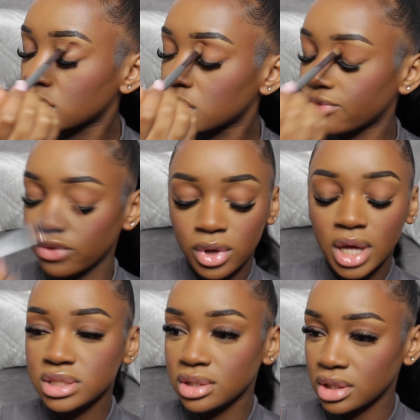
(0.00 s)
Even though
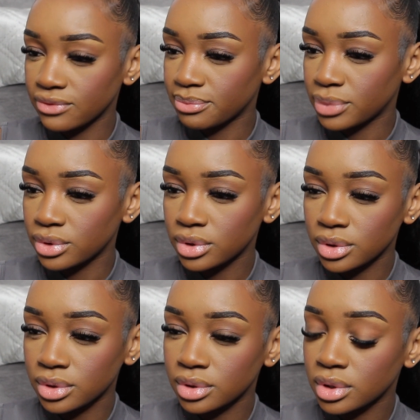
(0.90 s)
I didn't even put no.
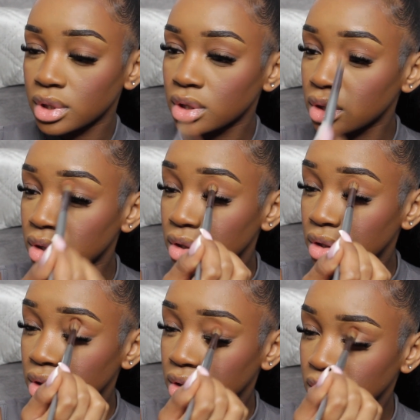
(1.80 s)

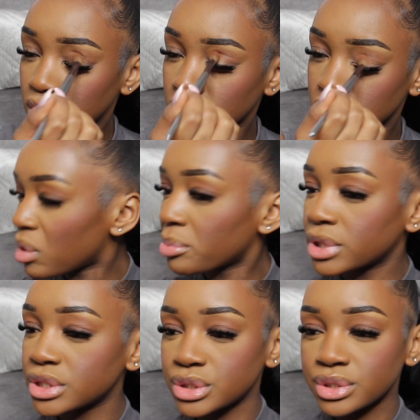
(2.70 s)
Then what I'm
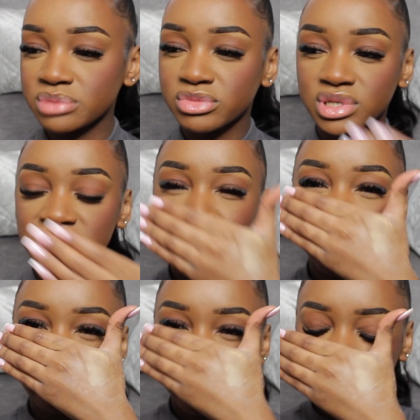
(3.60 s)
going to do is I'm going to
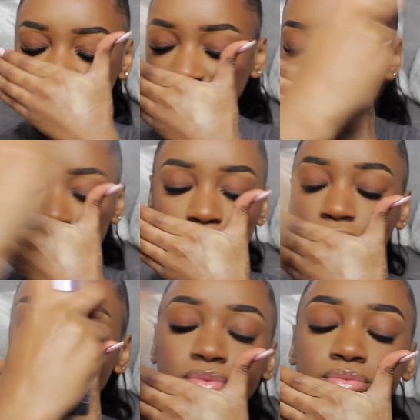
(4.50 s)
spray my face.